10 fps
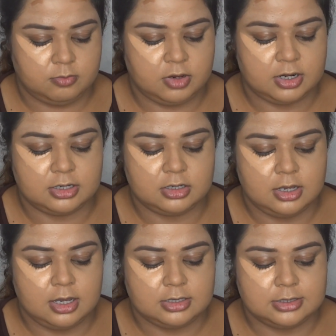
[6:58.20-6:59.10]
But
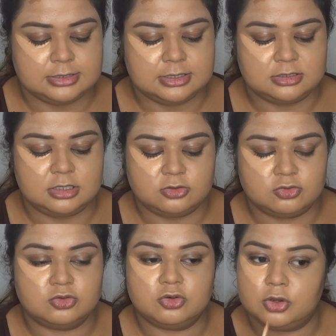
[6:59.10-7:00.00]
this is just
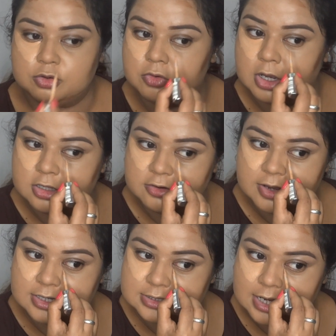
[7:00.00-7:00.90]
to show you,
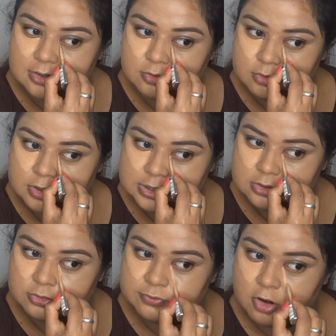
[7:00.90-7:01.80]
otherwise I don't
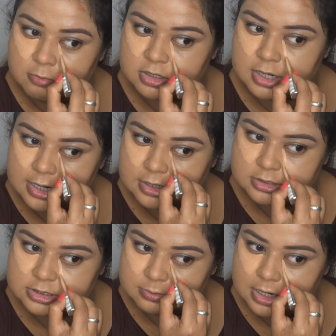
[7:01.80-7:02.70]
need to form a
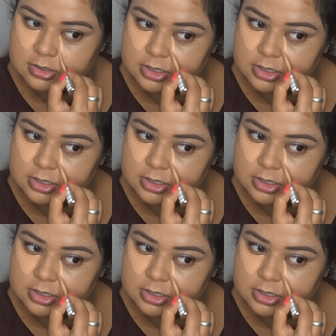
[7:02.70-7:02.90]
triangle shape.